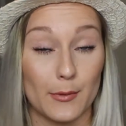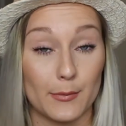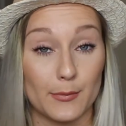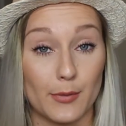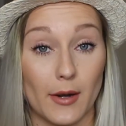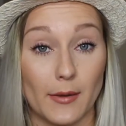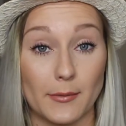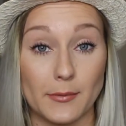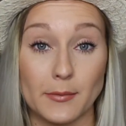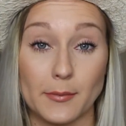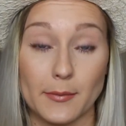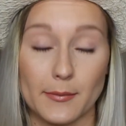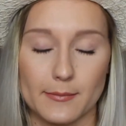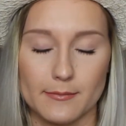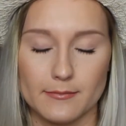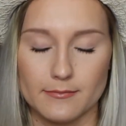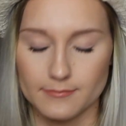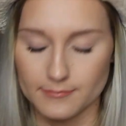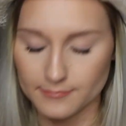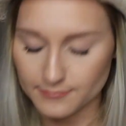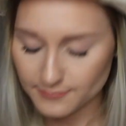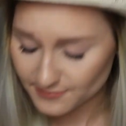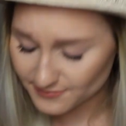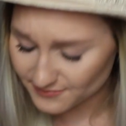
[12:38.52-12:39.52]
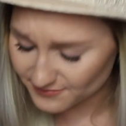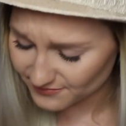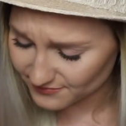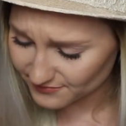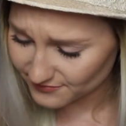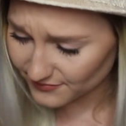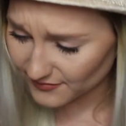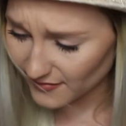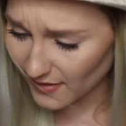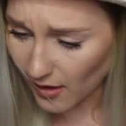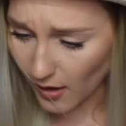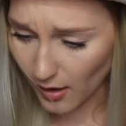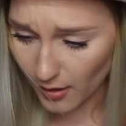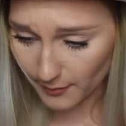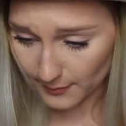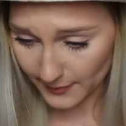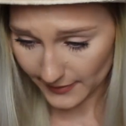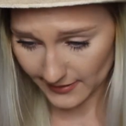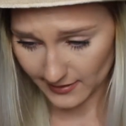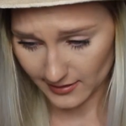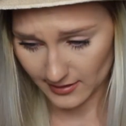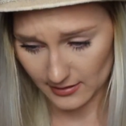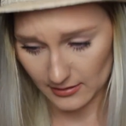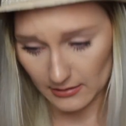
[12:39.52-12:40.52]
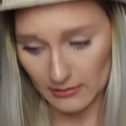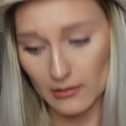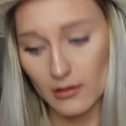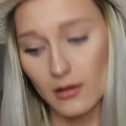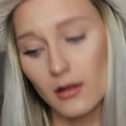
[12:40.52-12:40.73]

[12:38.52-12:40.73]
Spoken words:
would probably, oh my God.